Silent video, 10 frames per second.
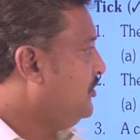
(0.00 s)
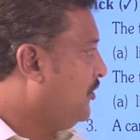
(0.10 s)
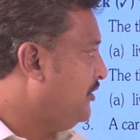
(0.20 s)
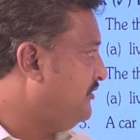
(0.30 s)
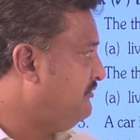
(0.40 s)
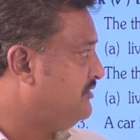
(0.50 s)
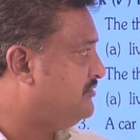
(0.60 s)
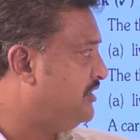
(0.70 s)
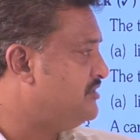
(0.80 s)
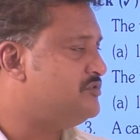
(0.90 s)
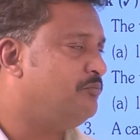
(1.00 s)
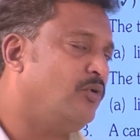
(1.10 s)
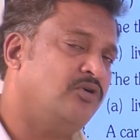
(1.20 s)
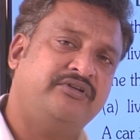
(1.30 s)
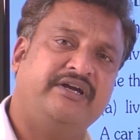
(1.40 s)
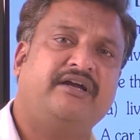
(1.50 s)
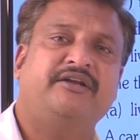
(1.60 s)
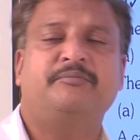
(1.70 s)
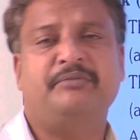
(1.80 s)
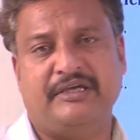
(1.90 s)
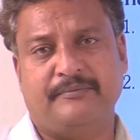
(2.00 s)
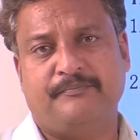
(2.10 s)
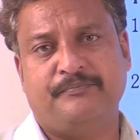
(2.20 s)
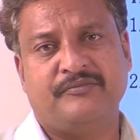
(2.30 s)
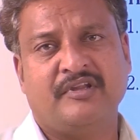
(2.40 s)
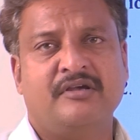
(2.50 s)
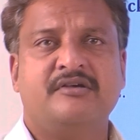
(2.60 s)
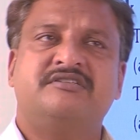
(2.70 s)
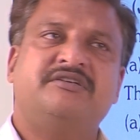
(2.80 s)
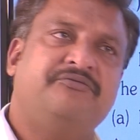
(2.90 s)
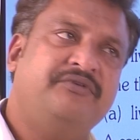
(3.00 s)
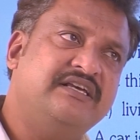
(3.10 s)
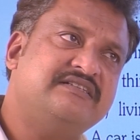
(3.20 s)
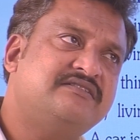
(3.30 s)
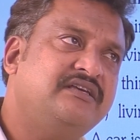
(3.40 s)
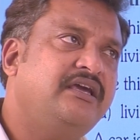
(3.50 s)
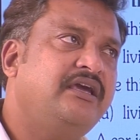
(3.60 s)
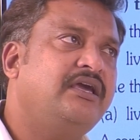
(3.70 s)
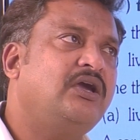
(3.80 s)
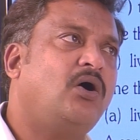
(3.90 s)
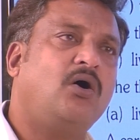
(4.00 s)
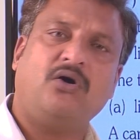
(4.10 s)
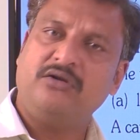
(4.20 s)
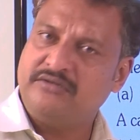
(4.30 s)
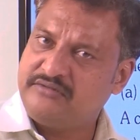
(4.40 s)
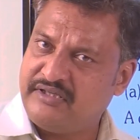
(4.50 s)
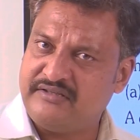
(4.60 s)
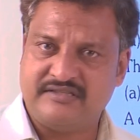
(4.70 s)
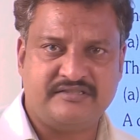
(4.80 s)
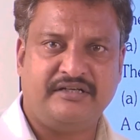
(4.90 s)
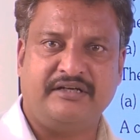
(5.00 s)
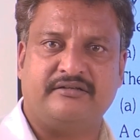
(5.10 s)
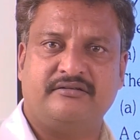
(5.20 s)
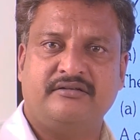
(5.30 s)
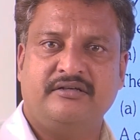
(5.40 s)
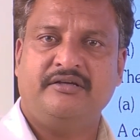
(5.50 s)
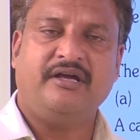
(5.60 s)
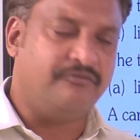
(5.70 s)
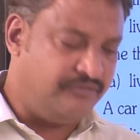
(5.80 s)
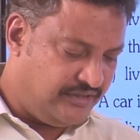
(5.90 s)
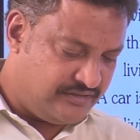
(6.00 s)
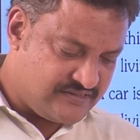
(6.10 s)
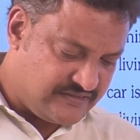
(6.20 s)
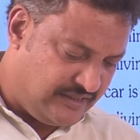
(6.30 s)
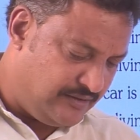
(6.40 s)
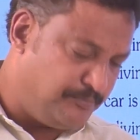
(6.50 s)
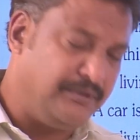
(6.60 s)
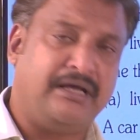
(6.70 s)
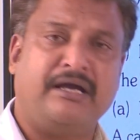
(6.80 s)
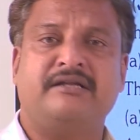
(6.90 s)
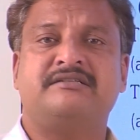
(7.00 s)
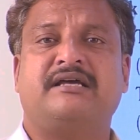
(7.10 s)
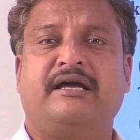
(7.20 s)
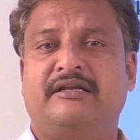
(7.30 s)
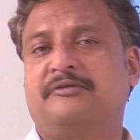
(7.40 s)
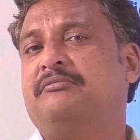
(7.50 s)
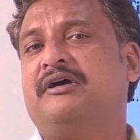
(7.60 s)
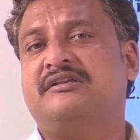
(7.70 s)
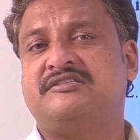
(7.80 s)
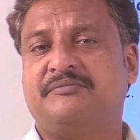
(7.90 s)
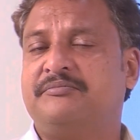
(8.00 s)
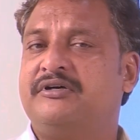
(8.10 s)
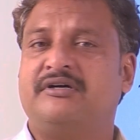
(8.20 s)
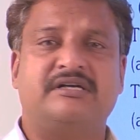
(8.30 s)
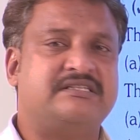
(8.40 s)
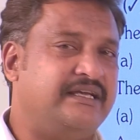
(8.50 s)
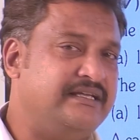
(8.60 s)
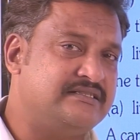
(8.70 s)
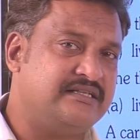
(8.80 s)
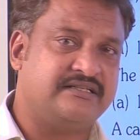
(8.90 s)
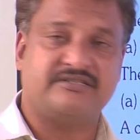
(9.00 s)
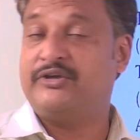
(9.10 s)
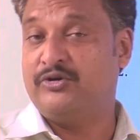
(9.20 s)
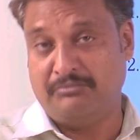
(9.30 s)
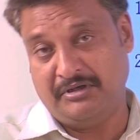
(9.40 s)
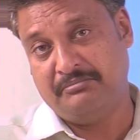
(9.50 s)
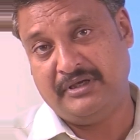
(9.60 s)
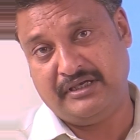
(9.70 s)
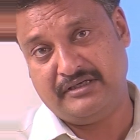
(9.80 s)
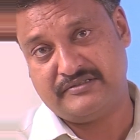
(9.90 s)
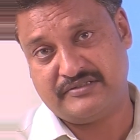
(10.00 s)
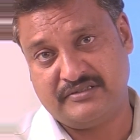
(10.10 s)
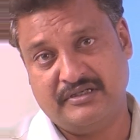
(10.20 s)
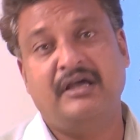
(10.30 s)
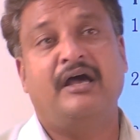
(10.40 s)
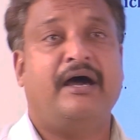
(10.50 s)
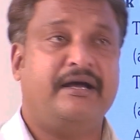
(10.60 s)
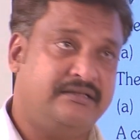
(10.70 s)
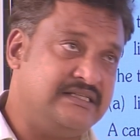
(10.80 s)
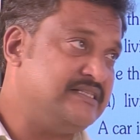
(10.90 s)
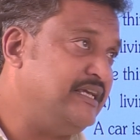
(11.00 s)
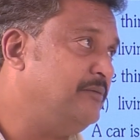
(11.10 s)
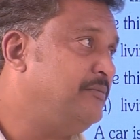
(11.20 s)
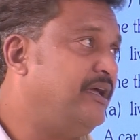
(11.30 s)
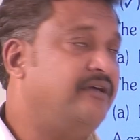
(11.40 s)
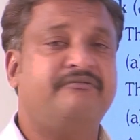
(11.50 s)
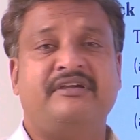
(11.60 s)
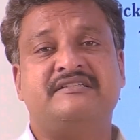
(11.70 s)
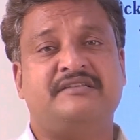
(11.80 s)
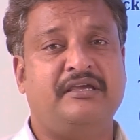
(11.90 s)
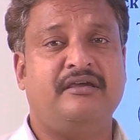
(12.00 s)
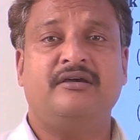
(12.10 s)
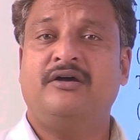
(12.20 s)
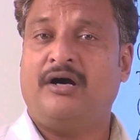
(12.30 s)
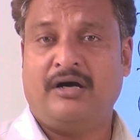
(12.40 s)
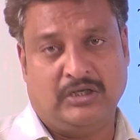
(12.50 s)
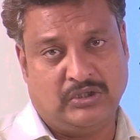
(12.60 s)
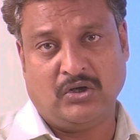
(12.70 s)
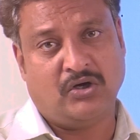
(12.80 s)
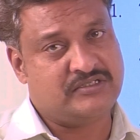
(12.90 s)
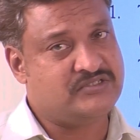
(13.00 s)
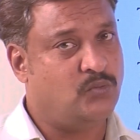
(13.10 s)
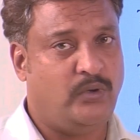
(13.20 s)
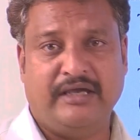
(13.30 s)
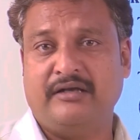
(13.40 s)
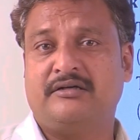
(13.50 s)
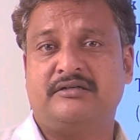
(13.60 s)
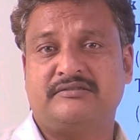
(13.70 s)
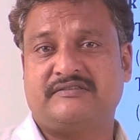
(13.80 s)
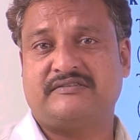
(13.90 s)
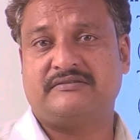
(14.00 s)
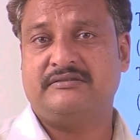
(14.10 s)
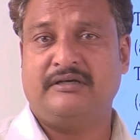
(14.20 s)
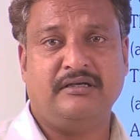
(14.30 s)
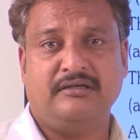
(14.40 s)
non-living things, both A and B. See, we see all the things, isn't it? Yeah, we see plants, animals, birds, insects, human beings. At the same time, we see rocks, vehicles,